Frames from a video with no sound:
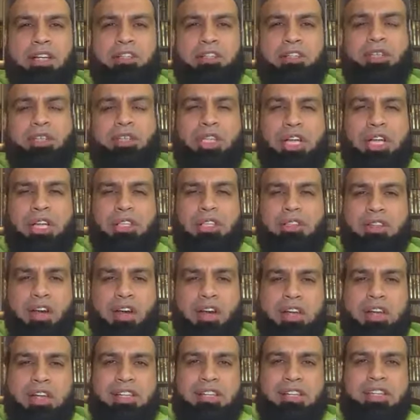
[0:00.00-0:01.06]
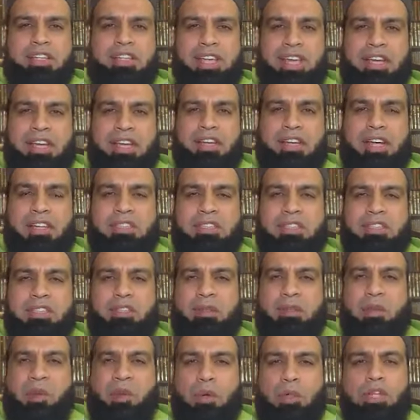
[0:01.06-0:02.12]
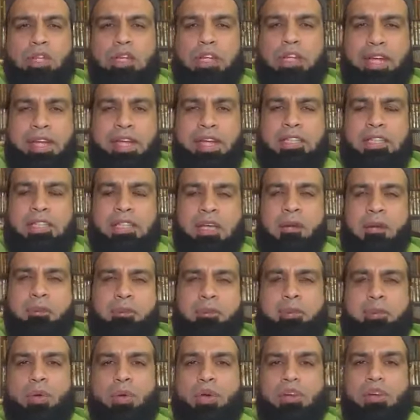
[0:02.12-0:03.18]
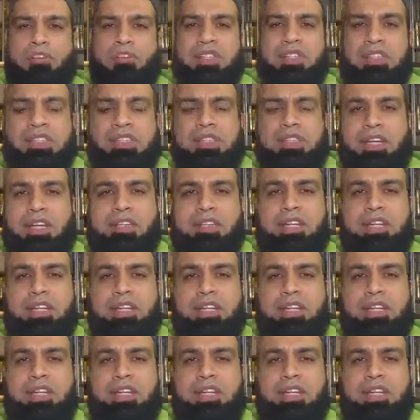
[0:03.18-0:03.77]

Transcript: the child on his hand until the hand broke of his son.